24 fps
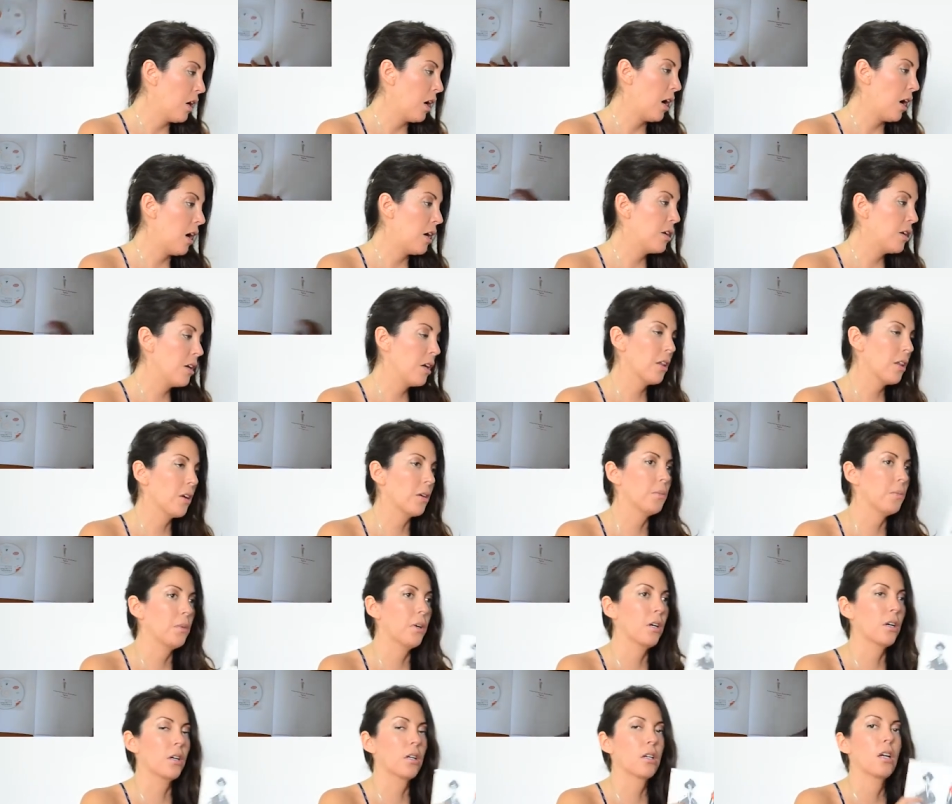Another
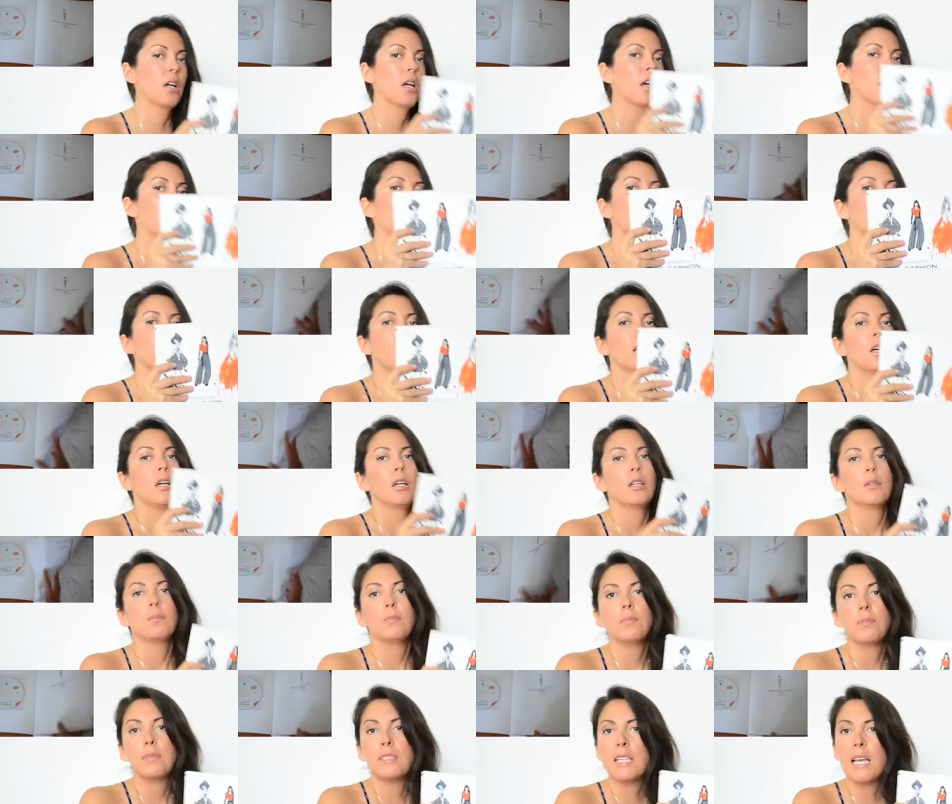book,
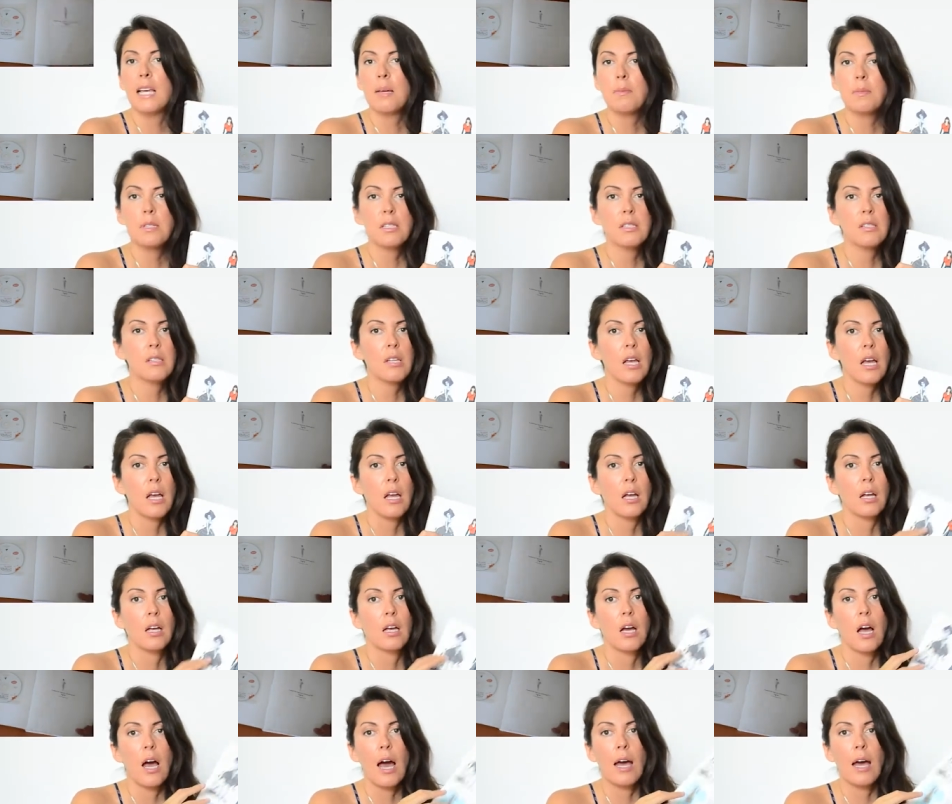same mistake.